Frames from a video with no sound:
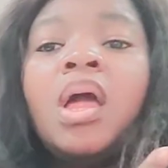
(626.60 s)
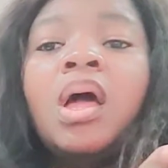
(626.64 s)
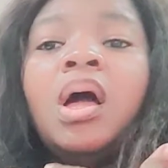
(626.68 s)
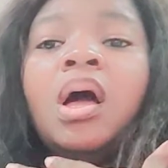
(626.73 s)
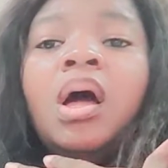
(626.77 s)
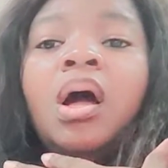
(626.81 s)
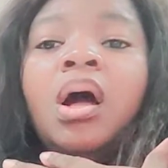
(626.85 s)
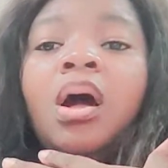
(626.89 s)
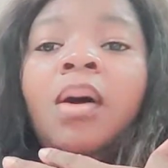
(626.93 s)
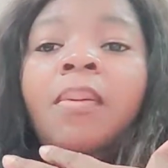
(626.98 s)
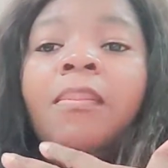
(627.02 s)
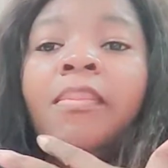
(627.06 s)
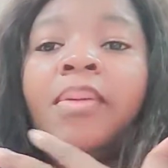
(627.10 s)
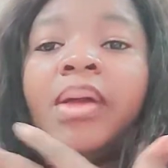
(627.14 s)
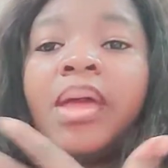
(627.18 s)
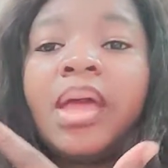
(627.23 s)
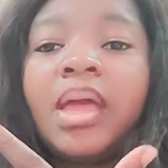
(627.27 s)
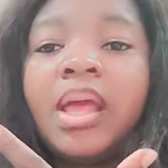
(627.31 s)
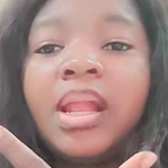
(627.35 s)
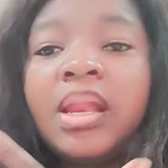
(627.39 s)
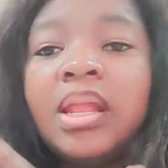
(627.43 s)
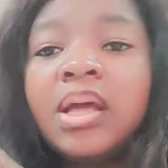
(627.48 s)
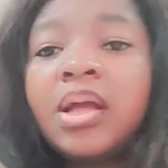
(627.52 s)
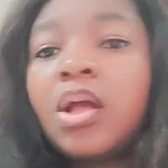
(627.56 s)
um,
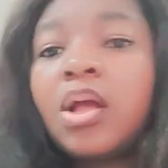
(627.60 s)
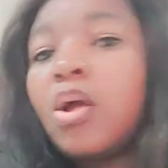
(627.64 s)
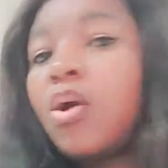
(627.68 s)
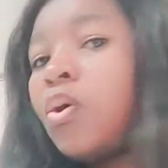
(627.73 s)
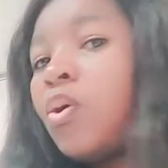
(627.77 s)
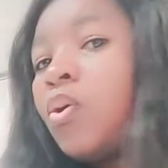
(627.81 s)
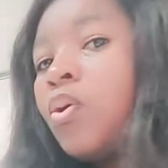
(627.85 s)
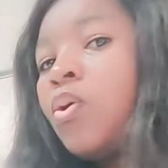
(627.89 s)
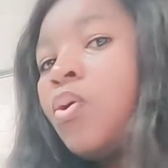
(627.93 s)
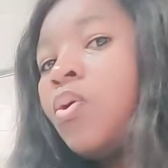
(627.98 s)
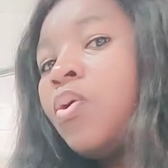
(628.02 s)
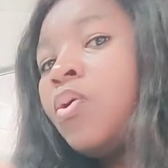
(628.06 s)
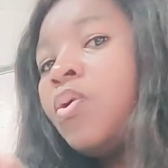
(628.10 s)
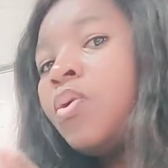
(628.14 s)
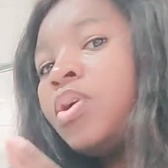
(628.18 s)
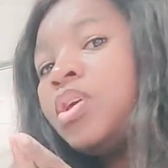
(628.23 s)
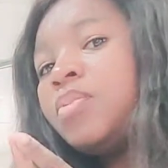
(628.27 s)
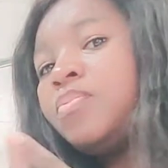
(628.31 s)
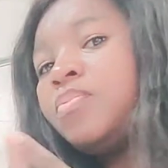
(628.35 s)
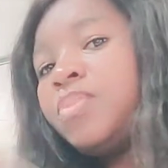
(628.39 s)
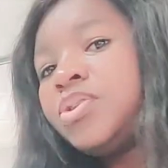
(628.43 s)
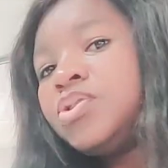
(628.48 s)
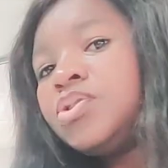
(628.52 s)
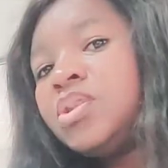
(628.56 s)
Eleko,
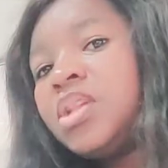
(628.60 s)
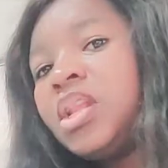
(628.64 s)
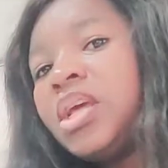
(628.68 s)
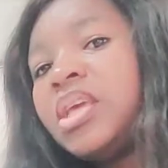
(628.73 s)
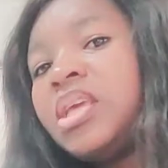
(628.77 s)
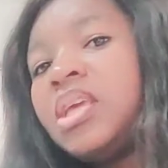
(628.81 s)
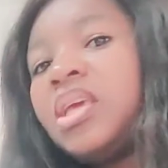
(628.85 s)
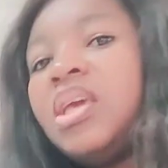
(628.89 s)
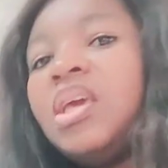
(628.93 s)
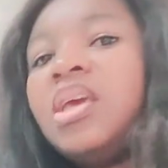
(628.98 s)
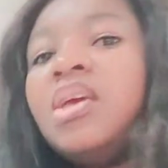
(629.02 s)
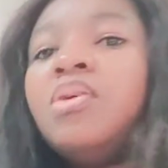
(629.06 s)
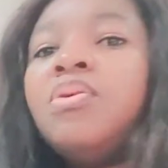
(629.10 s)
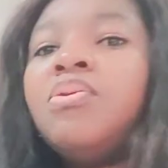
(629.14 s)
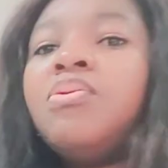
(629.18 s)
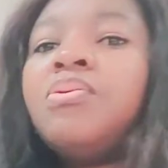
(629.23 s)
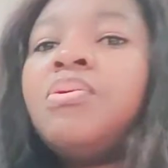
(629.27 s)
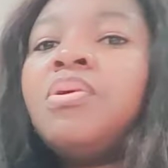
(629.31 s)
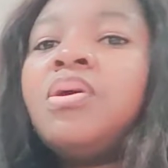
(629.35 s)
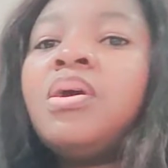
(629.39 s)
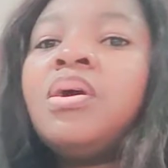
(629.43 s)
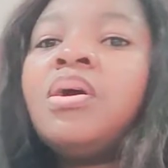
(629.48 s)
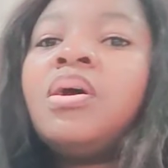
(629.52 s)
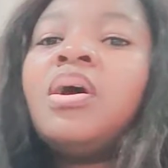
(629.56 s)
Ibejileki
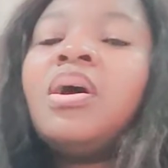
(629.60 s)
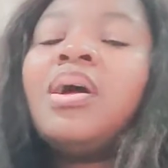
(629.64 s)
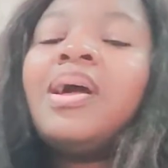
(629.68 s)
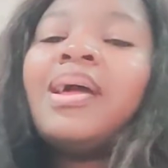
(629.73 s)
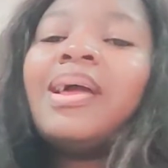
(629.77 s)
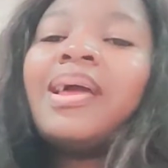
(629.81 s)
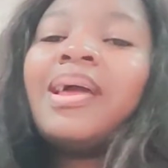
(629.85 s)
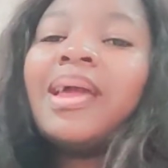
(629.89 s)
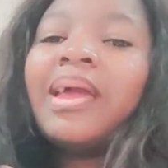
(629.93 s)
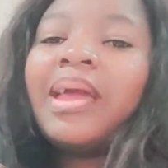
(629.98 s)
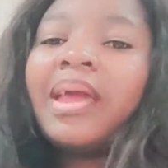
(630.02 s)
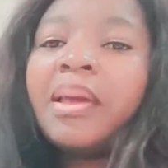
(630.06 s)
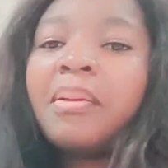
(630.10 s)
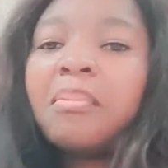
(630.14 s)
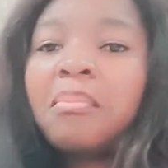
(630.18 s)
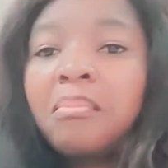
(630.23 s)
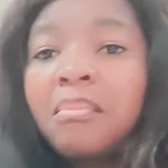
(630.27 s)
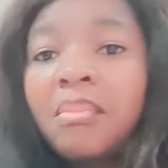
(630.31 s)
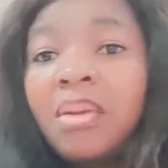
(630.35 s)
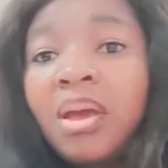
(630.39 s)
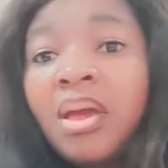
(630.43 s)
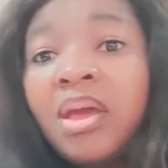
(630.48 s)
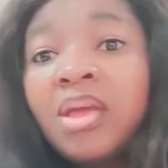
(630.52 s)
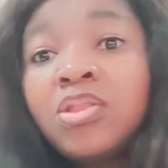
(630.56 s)
area,
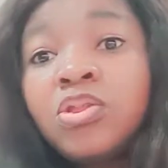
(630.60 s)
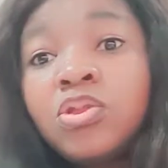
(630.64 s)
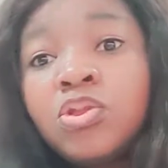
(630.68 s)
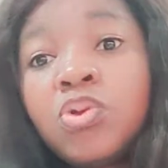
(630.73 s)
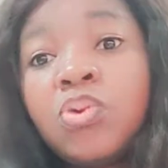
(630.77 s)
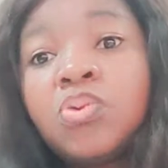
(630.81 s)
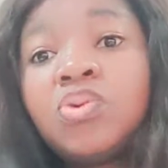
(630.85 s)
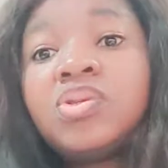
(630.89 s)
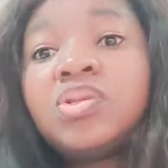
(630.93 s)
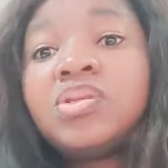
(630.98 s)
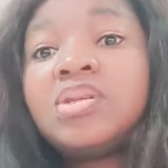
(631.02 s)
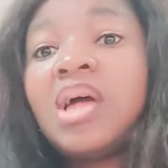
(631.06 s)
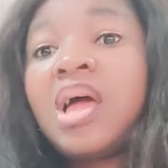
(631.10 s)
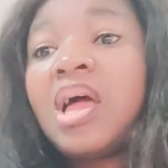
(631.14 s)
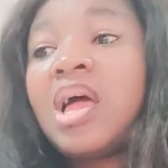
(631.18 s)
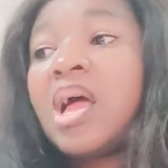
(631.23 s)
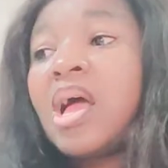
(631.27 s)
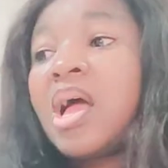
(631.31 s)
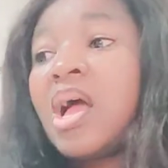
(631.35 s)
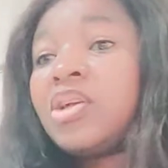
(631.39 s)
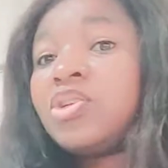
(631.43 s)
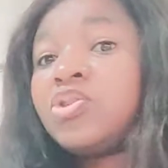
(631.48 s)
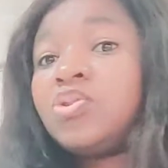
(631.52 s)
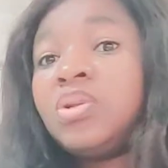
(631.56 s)
Ekpe, those are
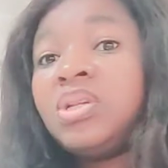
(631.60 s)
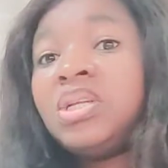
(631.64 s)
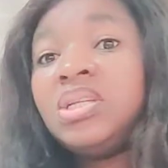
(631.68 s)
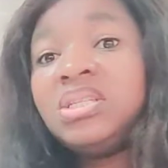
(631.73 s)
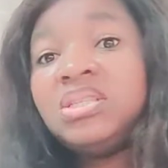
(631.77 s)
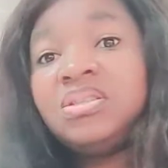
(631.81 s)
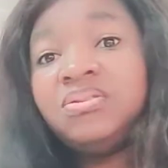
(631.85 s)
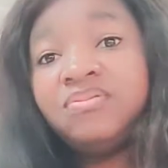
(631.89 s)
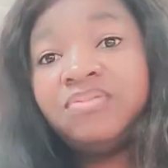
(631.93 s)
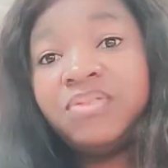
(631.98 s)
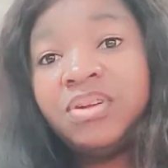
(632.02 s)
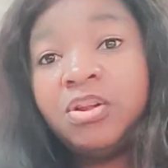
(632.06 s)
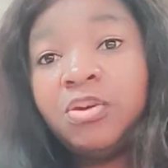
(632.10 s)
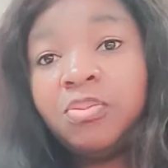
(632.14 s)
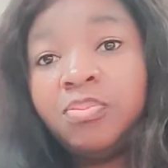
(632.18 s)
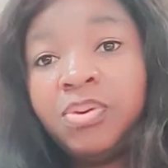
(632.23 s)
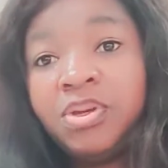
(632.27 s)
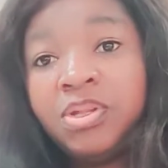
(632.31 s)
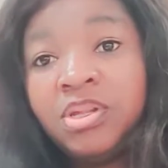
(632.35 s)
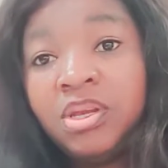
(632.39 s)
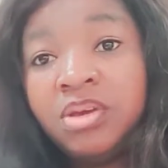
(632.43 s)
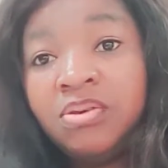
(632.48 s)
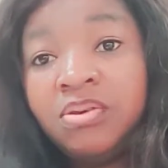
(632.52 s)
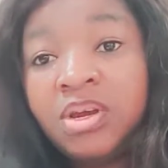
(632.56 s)
actually
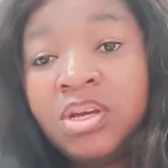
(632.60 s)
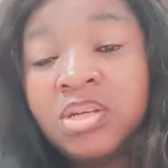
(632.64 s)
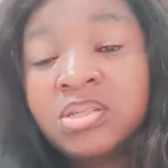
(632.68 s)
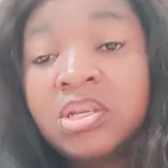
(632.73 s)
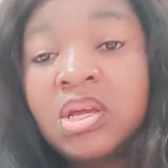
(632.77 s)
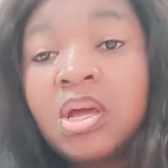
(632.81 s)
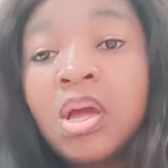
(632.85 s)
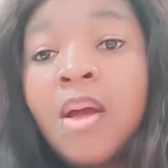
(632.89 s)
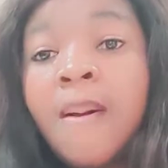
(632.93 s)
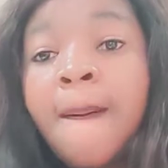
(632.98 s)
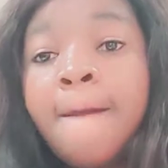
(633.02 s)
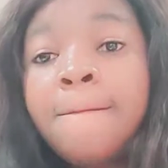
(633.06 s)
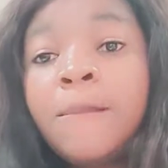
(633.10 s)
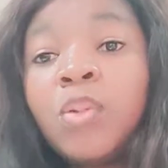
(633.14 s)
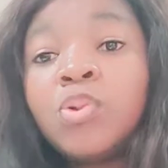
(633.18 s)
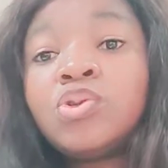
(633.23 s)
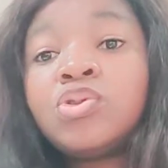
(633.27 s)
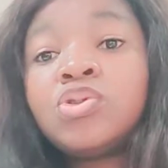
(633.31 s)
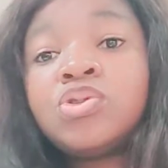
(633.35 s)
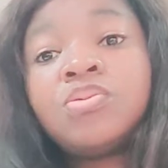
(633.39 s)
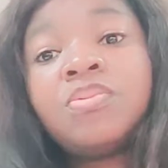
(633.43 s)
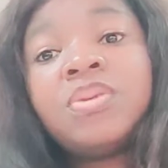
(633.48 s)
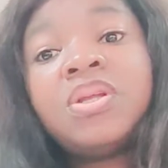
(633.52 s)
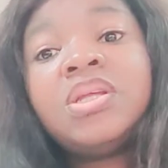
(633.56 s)
developing areas, but
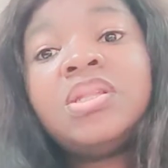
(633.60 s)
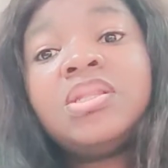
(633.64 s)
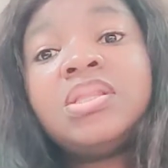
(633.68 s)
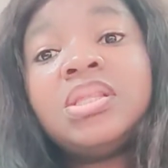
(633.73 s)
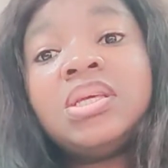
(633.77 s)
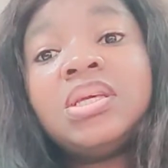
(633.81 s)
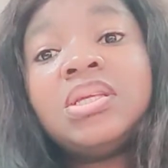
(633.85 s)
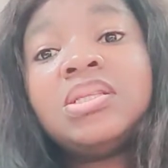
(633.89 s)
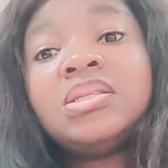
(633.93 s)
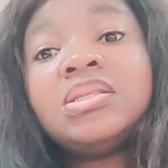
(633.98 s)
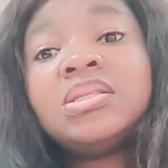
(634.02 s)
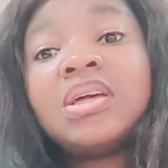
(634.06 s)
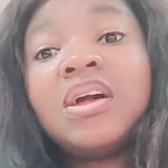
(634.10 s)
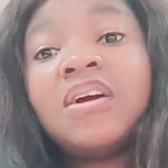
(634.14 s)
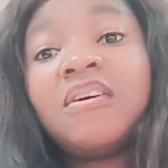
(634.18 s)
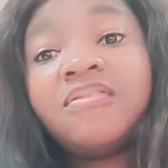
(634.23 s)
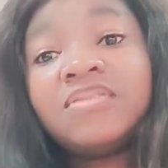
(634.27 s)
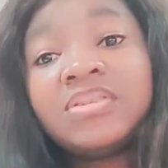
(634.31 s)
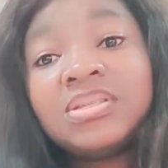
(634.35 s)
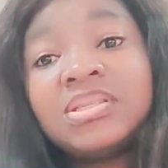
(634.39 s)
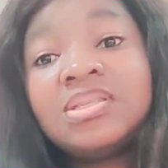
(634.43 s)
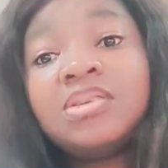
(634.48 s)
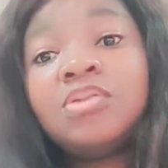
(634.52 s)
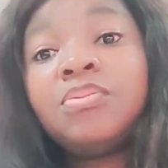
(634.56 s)
so many things have
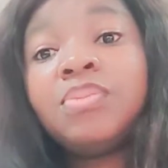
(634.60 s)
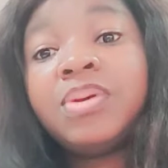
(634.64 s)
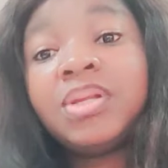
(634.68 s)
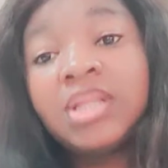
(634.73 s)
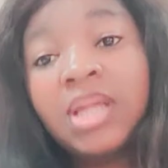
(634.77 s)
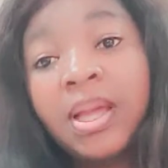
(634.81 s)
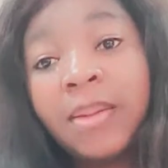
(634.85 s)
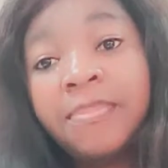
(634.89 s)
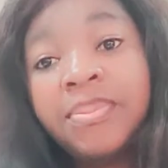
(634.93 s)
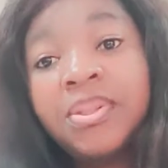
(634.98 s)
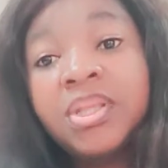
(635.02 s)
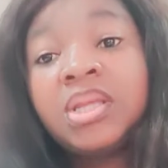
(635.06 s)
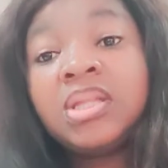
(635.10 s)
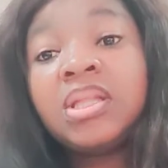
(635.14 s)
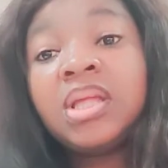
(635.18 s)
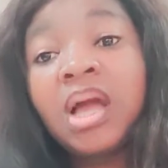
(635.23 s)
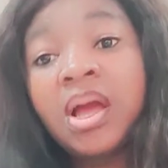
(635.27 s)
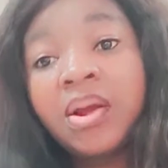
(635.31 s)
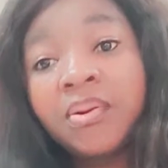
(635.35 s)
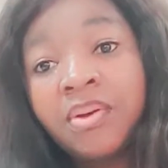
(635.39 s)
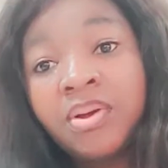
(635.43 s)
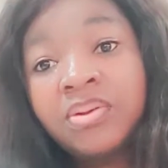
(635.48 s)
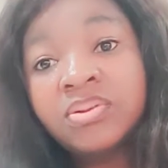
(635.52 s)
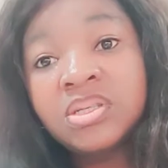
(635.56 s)
still been happening
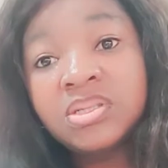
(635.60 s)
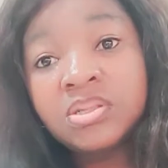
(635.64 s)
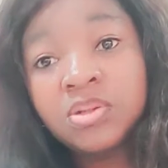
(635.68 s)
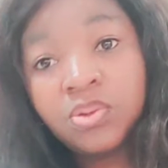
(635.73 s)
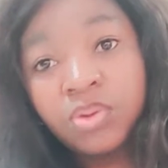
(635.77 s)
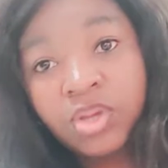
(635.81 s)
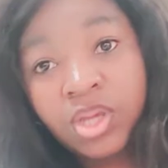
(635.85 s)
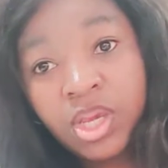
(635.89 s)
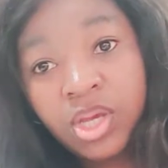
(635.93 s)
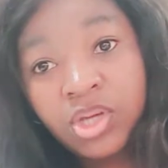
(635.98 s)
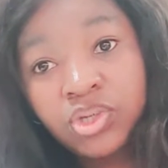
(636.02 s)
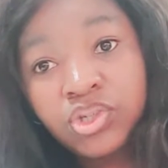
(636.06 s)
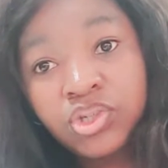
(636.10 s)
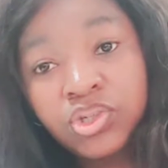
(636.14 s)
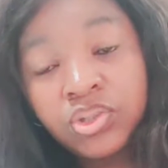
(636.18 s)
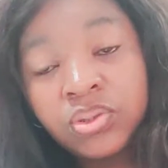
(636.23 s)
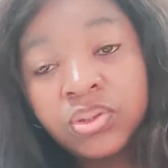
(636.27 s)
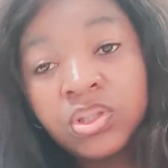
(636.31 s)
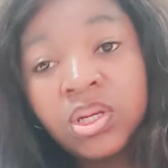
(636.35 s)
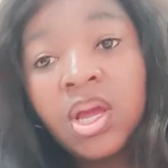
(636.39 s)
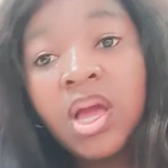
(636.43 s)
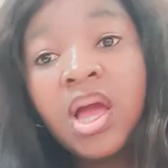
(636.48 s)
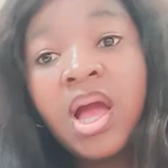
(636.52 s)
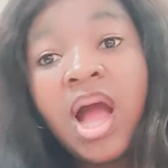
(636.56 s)
around this location,
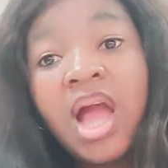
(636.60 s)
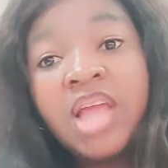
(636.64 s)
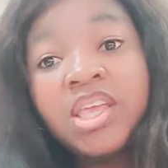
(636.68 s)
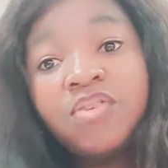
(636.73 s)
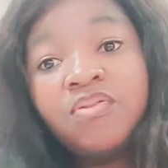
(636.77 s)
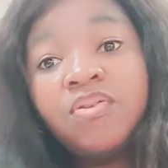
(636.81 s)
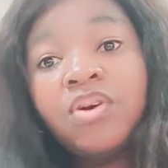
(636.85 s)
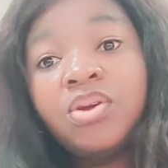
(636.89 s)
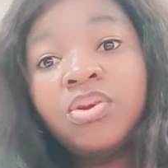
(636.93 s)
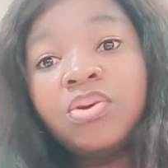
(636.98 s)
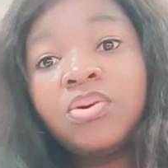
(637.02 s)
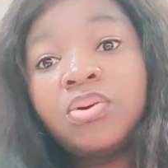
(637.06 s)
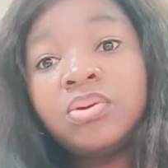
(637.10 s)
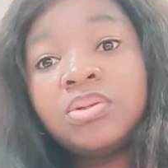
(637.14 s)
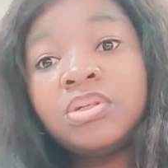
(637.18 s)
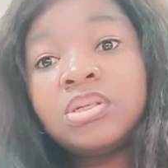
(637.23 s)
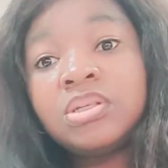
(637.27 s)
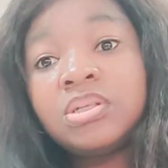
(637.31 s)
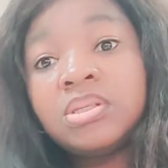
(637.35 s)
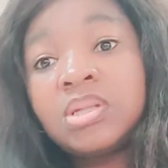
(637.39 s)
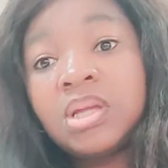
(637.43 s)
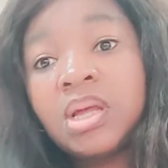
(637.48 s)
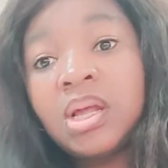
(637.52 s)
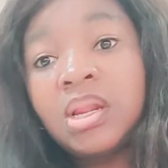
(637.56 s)
and you got to
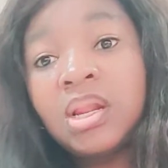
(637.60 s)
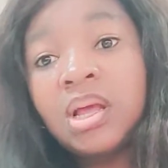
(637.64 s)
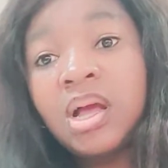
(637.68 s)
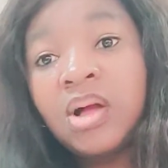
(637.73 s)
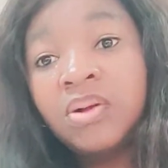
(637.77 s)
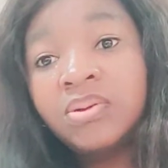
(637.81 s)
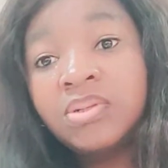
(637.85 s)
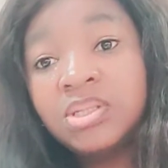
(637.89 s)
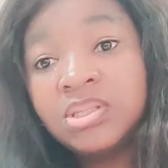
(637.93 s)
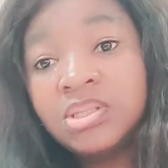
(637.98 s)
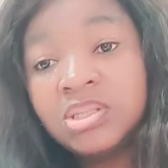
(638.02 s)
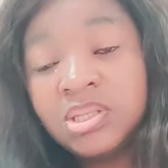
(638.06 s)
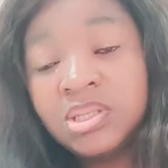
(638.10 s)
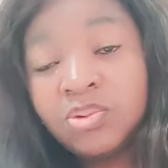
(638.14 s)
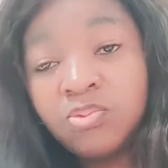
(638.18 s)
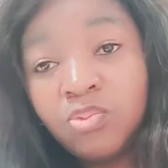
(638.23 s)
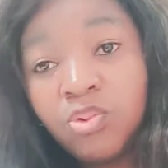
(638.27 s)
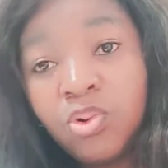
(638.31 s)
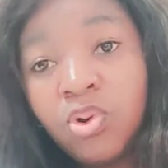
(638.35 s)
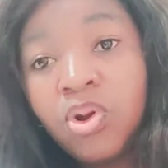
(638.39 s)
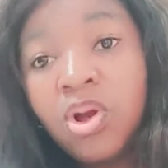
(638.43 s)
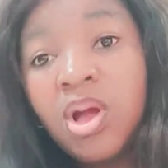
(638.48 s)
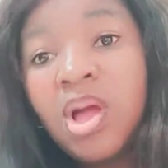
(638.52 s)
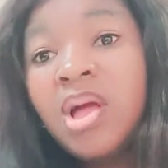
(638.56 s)
understand how this thing work.